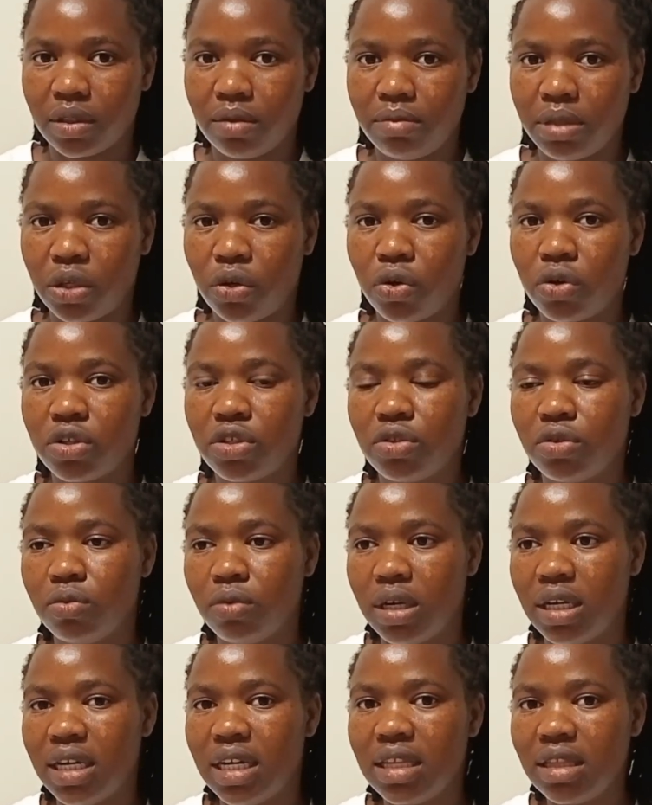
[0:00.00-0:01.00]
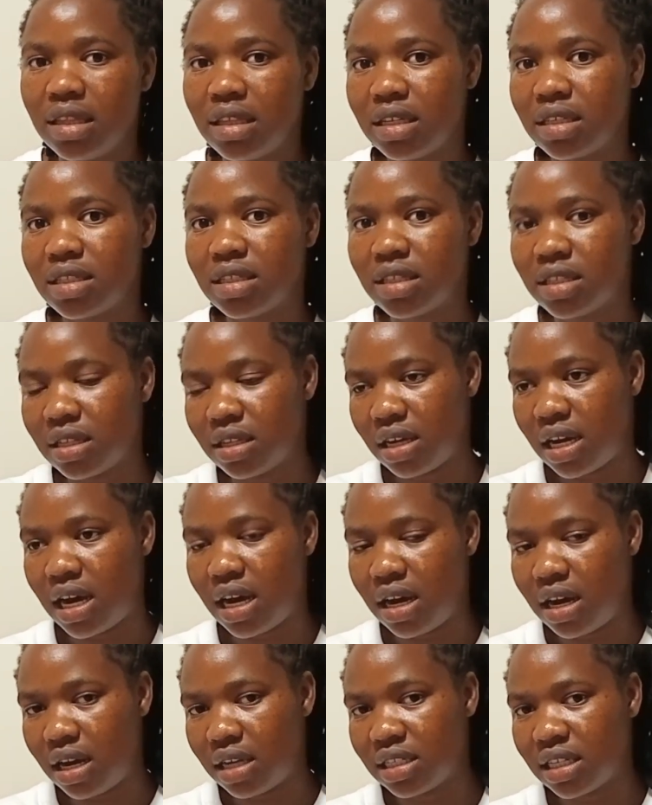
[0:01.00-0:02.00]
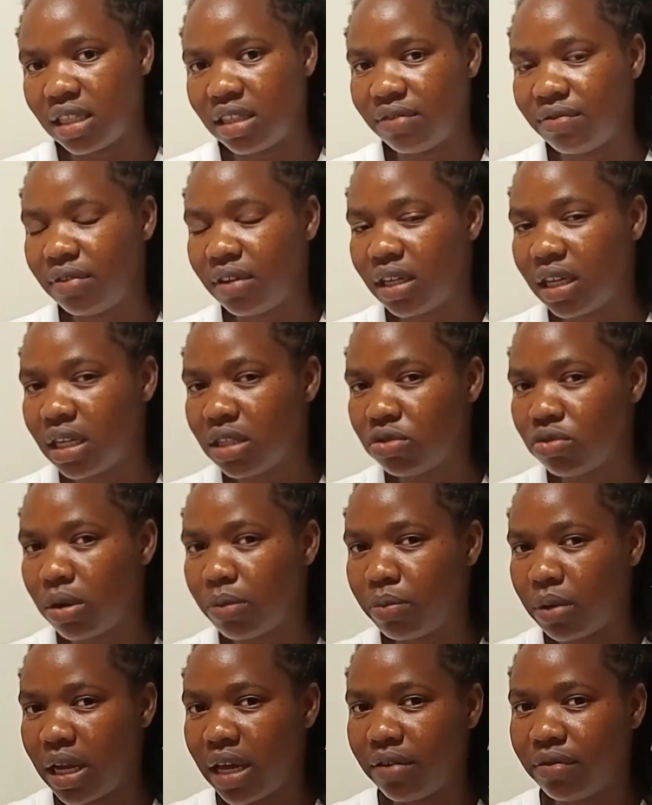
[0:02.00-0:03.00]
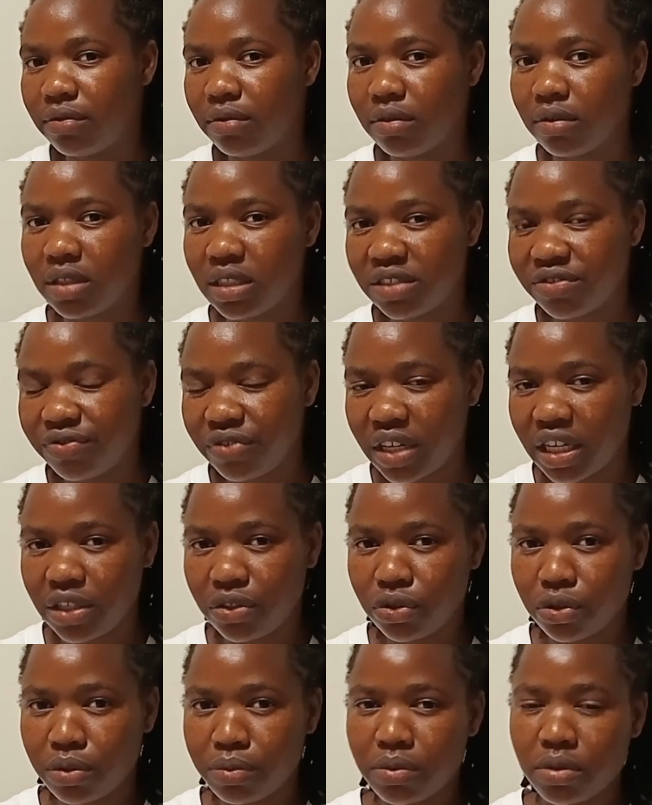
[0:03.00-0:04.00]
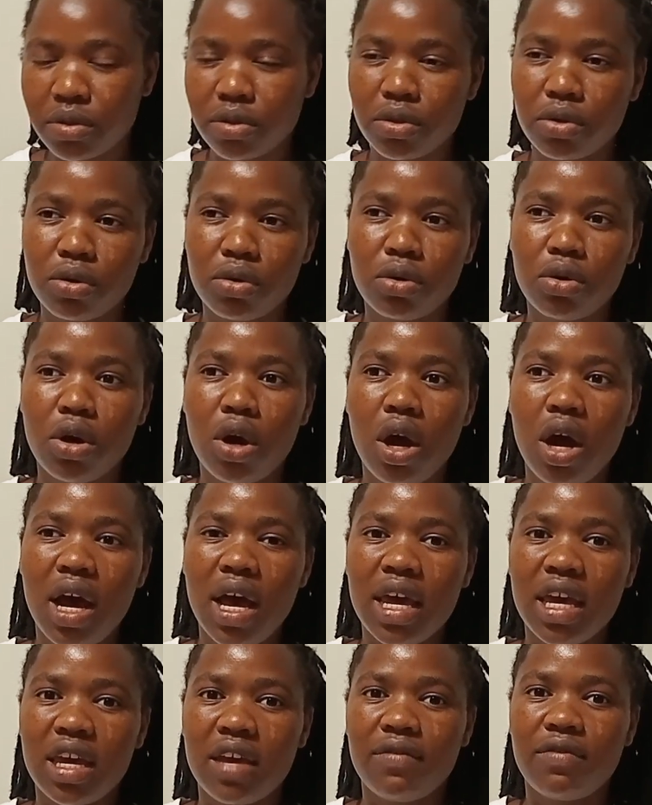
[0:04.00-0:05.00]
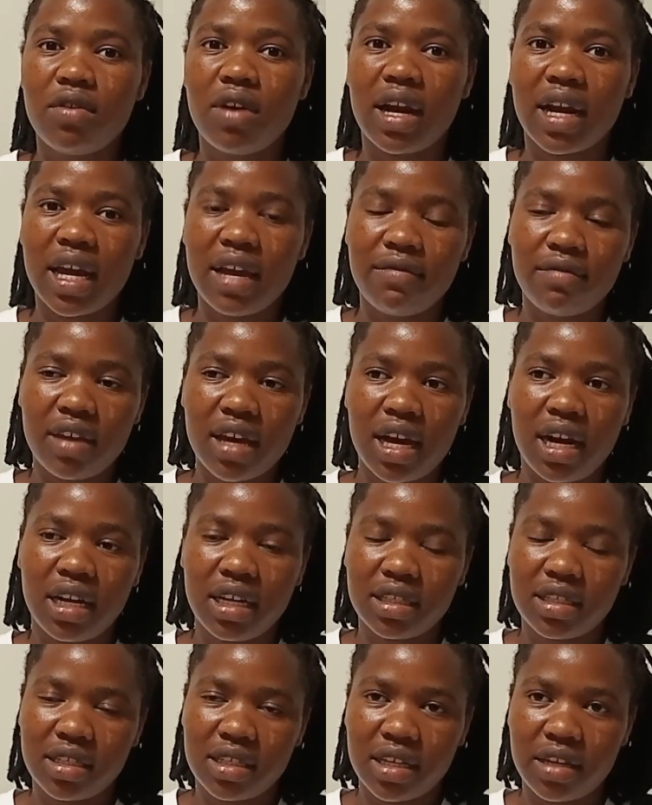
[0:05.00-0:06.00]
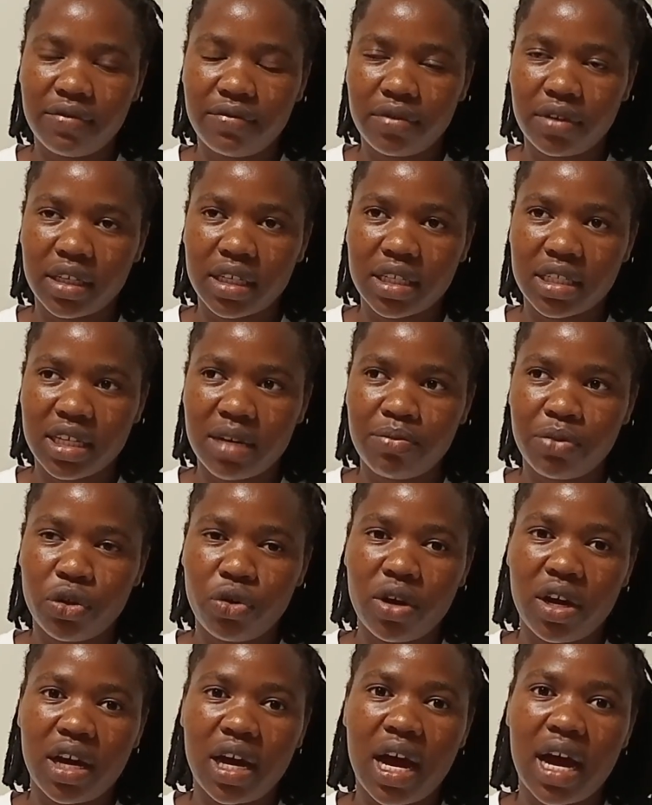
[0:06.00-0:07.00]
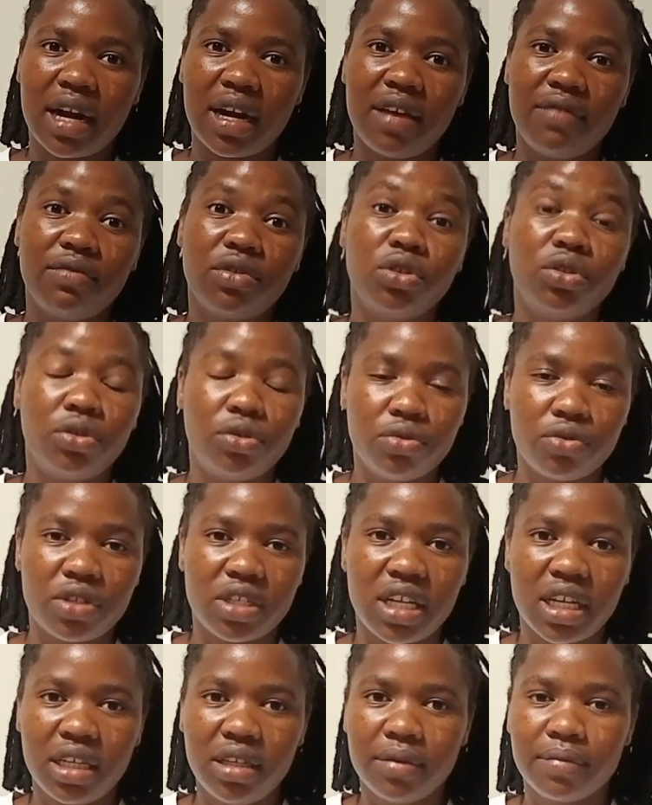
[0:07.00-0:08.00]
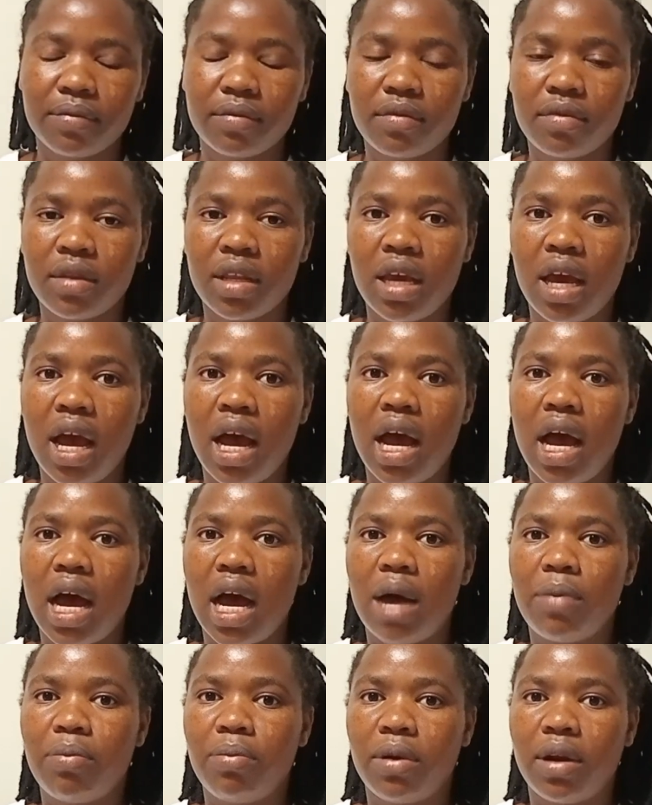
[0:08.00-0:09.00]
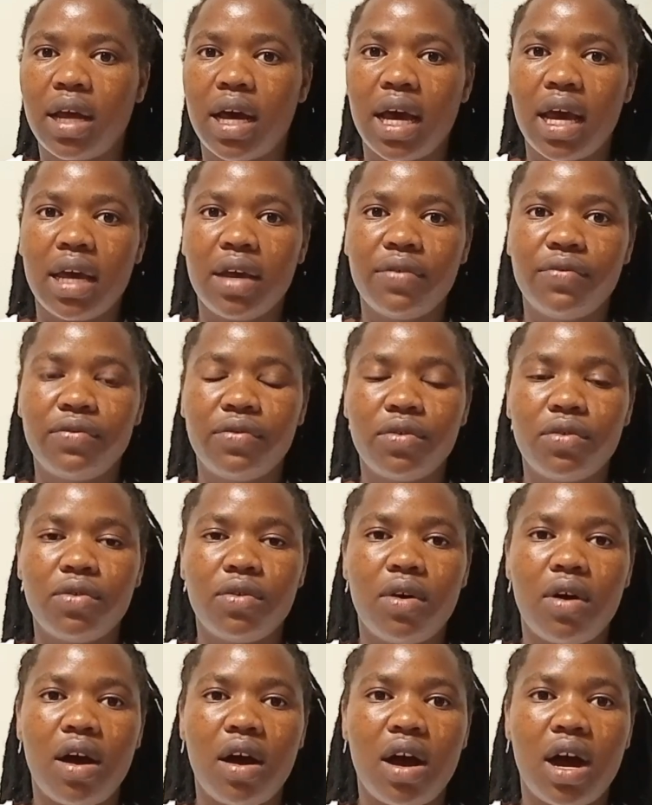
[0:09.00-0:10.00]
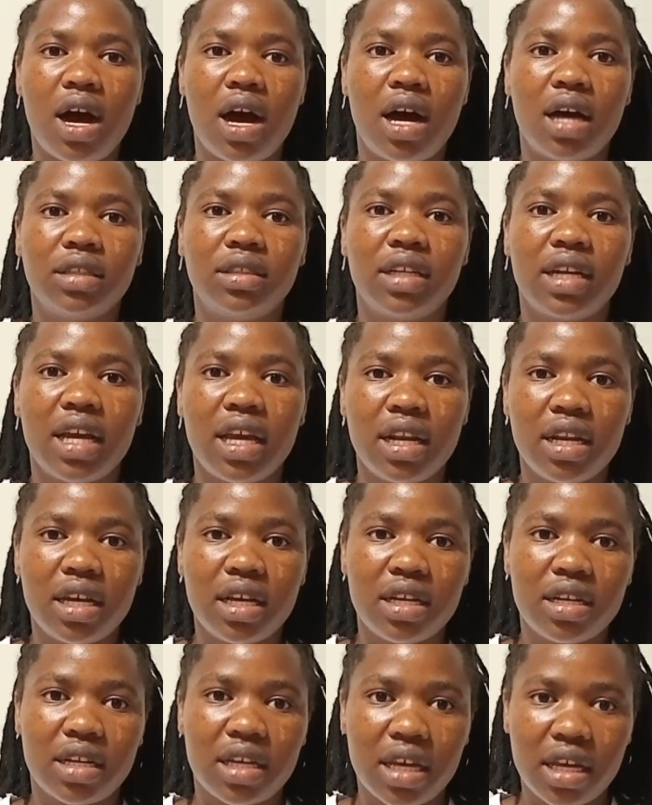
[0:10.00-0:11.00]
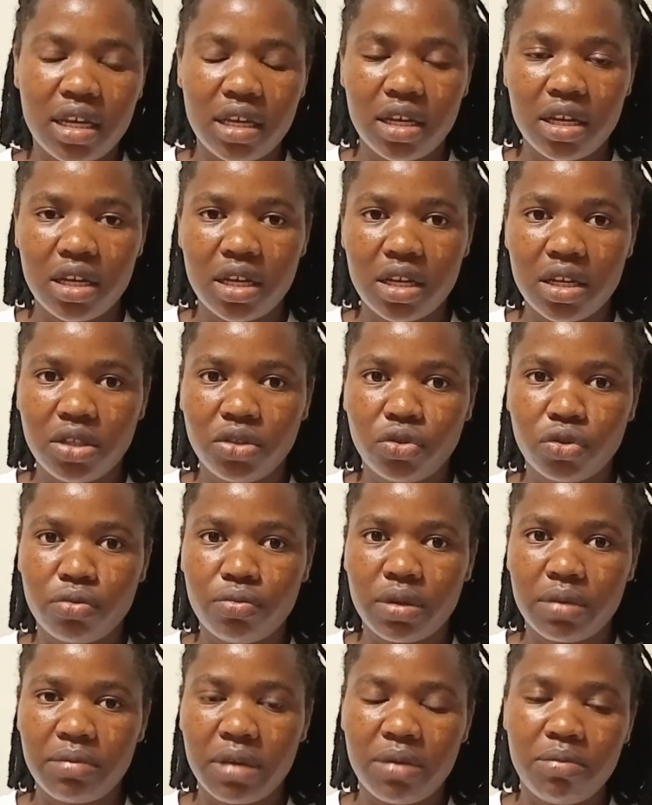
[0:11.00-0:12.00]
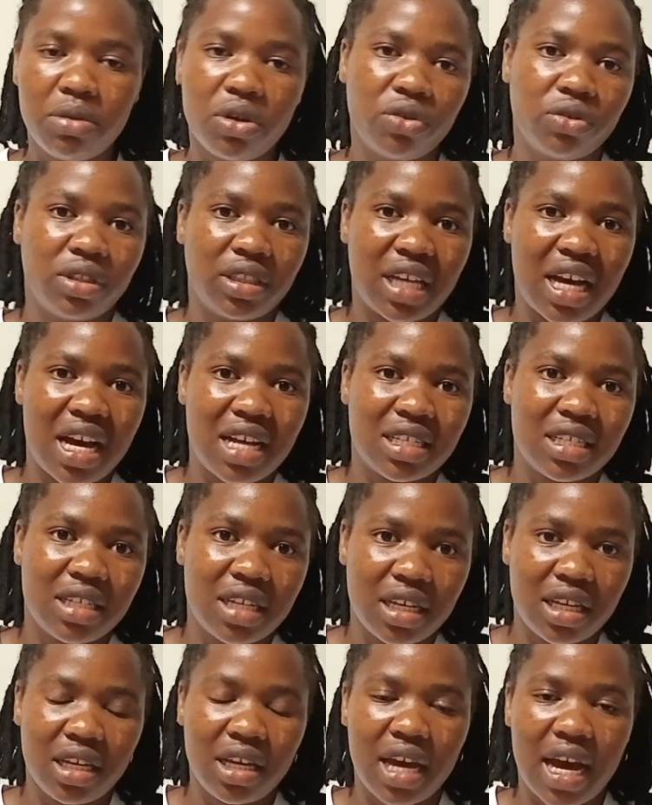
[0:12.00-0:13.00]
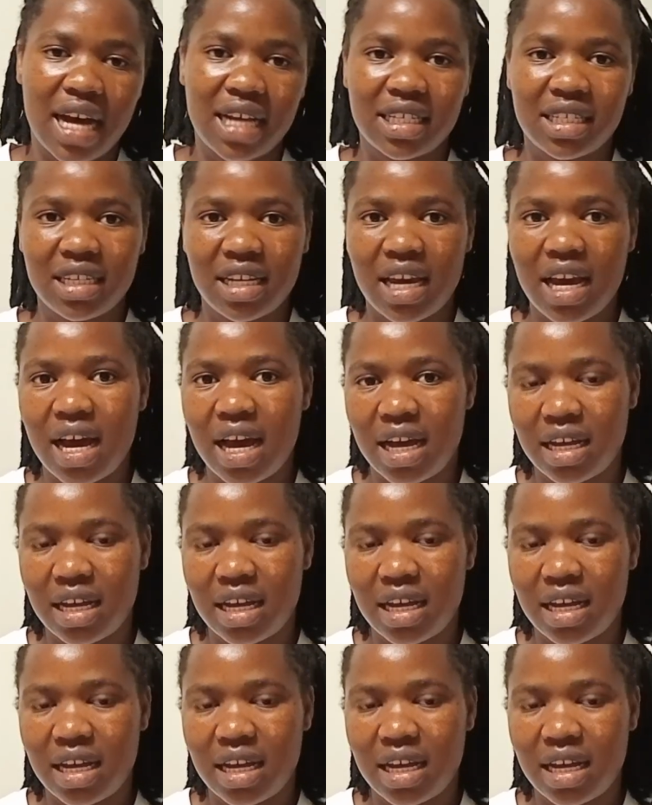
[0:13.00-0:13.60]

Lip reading: because you will need this certificate to apply for different jobs. So if you arrive here, let's say for example you arrive on Tuesday, apply for a training day to be maybe on Thursday, as near